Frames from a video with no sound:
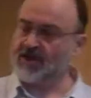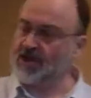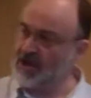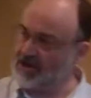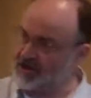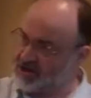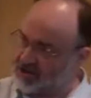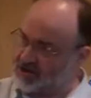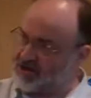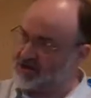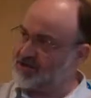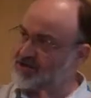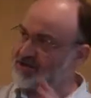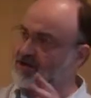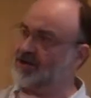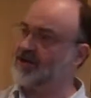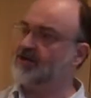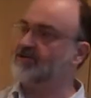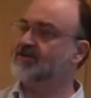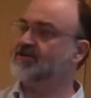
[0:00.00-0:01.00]
and under the
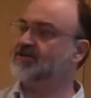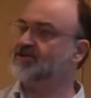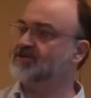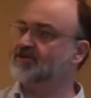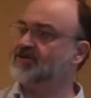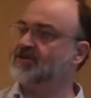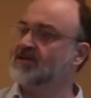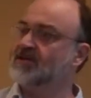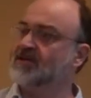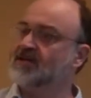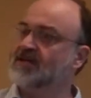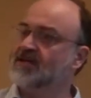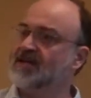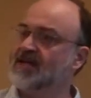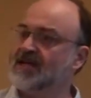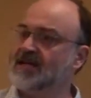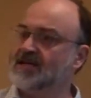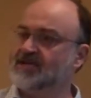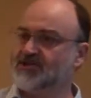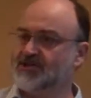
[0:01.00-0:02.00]
covers
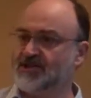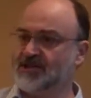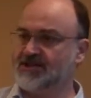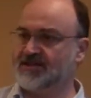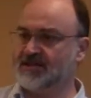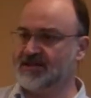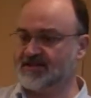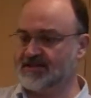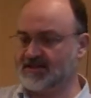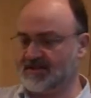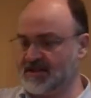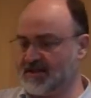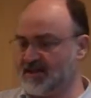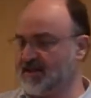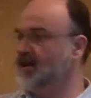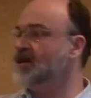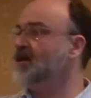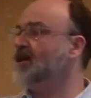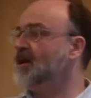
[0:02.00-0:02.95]
is GCC,